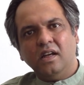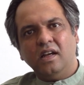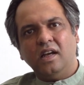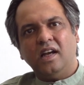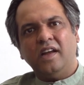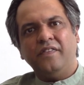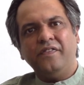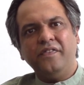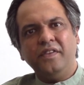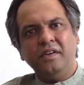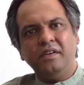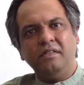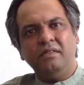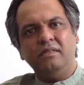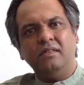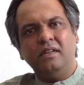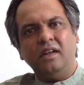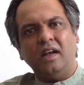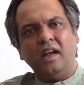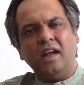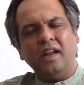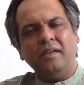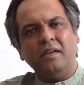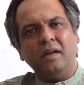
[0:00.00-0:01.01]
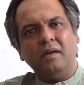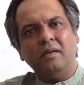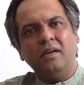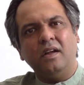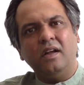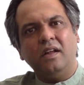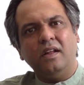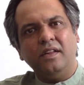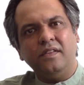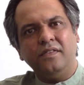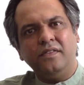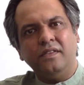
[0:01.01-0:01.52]
And
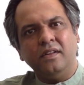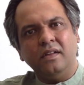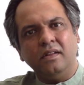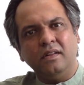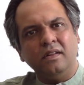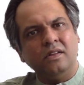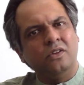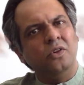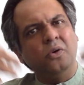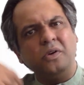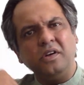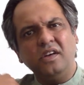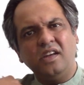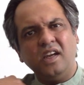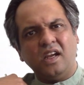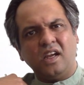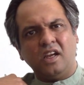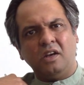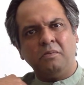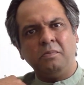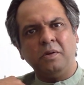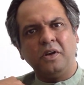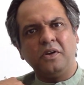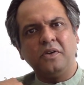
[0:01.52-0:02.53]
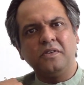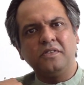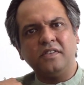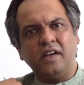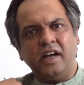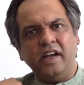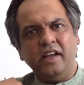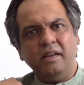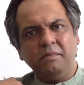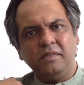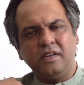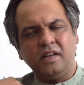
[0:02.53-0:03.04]
don't take it because
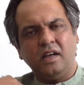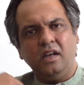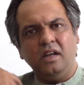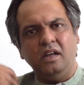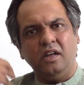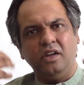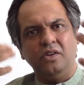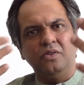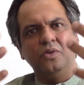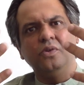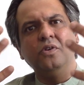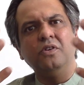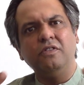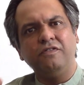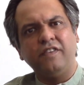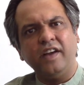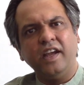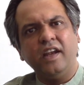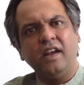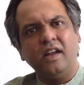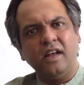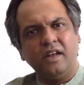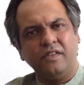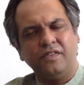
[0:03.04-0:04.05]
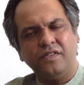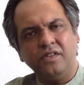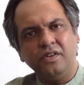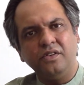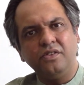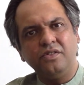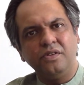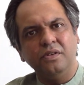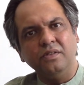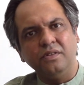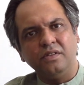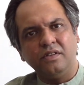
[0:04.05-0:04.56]
I am telling you, go find out the
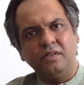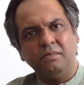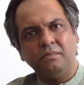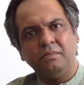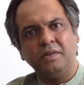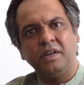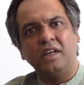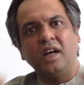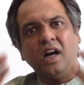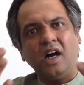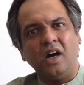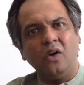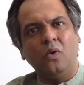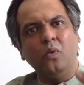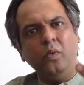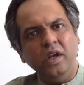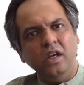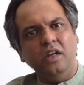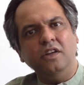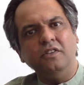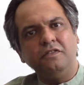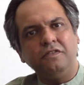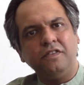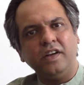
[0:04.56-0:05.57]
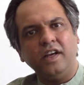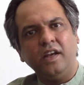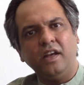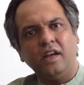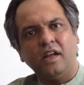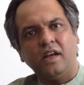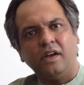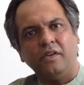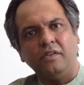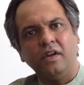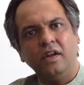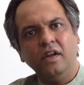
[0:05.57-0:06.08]
truth. But how will you find
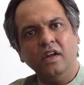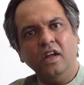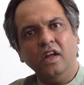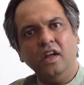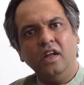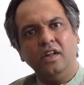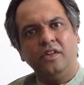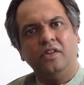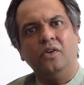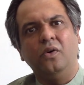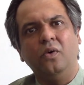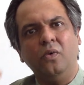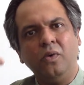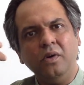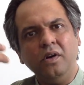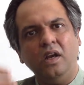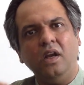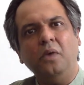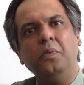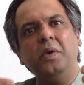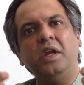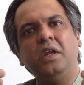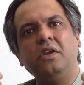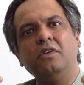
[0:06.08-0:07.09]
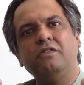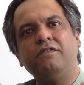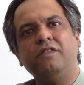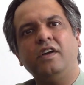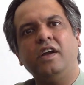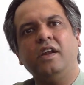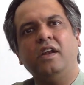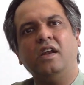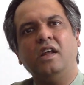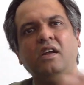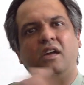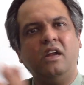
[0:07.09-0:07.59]
out? The only way to
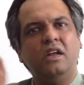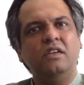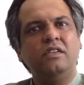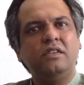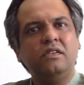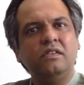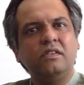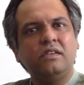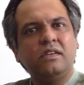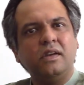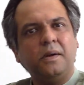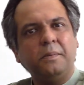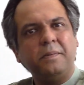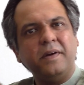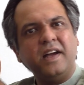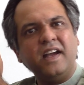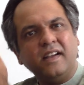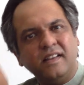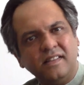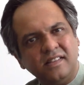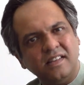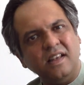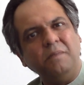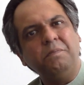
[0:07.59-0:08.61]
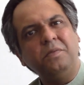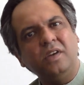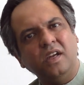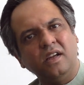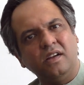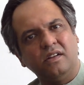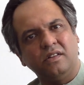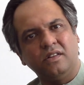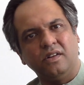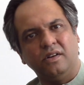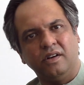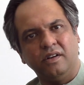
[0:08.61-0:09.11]
find out is to stop
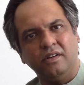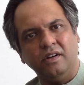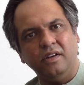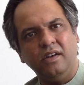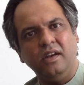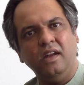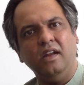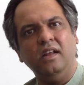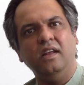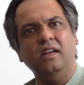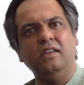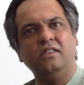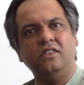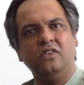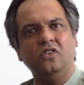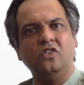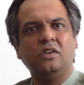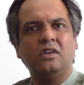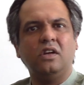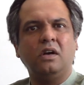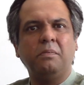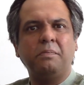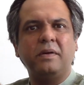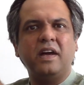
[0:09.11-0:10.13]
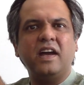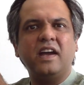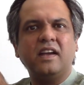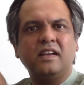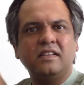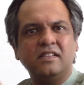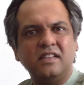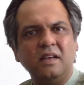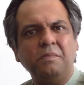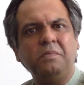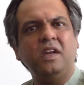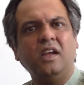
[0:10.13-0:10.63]
accepting authority, is to stop
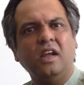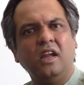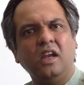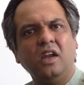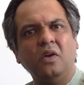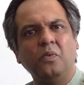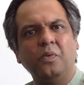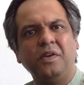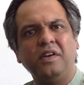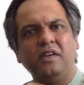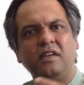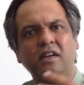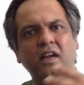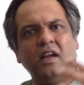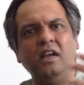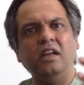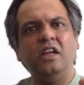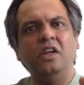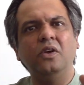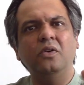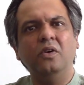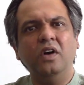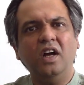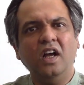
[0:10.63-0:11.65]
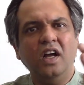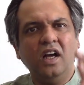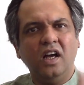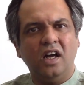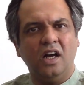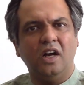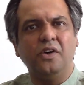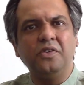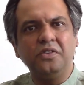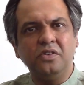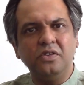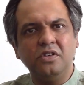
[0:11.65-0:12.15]
accepting anyone telling you
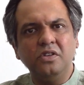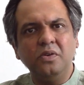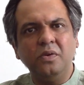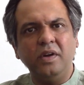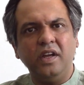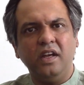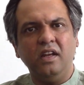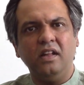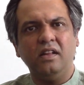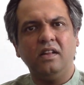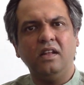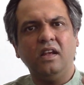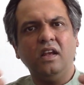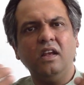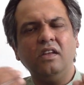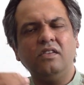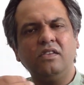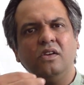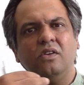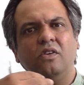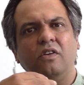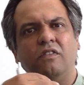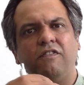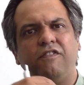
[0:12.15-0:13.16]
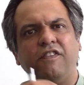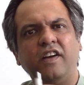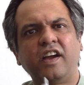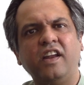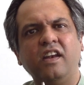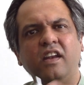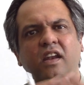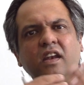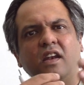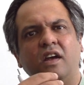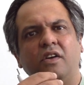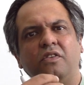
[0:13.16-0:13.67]
how to do anything, is to go
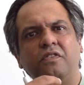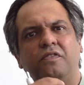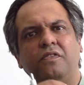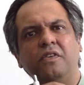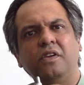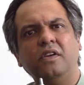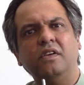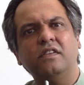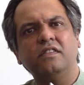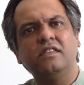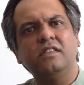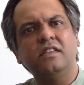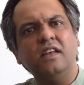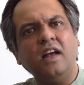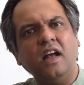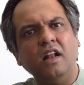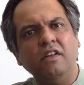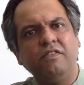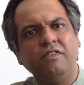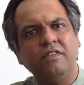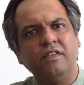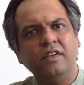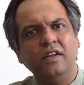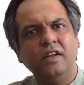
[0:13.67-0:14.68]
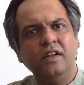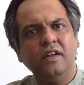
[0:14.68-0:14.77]
find it out for yourself.